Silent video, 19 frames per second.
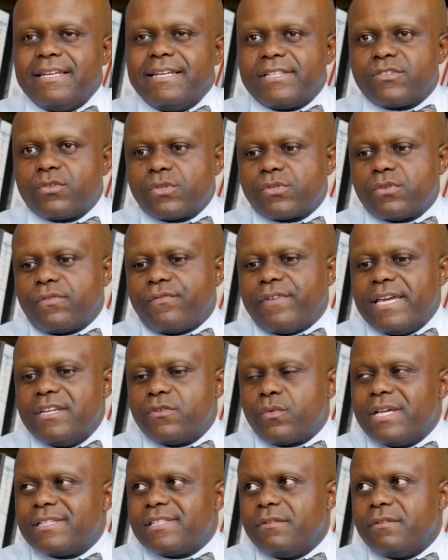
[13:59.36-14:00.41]
let's also find
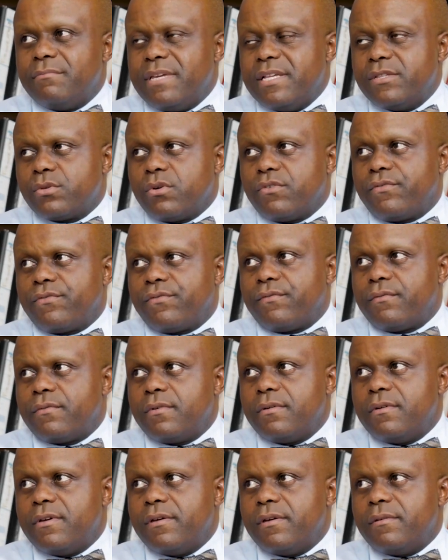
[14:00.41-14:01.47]
ways and means of
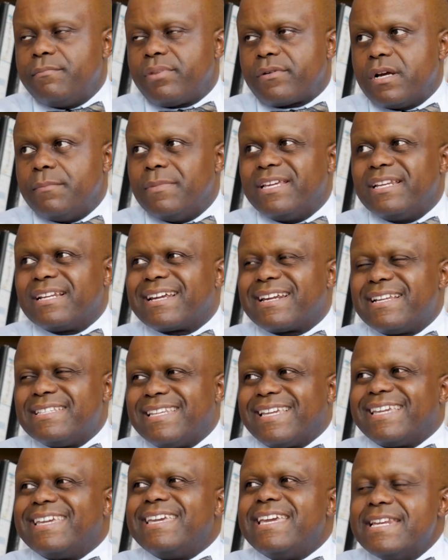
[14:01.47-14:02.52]
probably
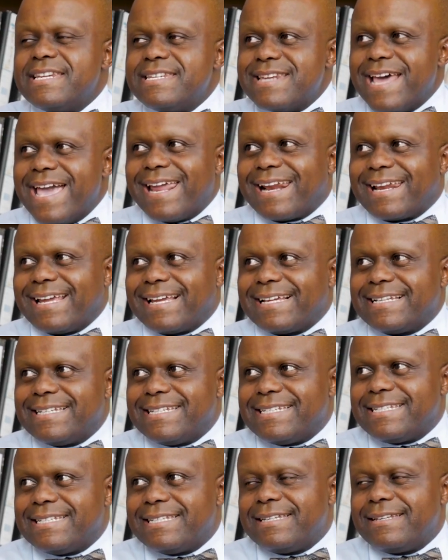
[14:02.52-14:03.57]
increasing
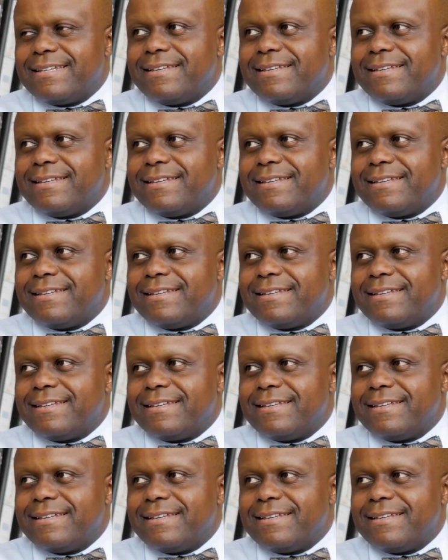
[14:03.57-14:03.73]
indirect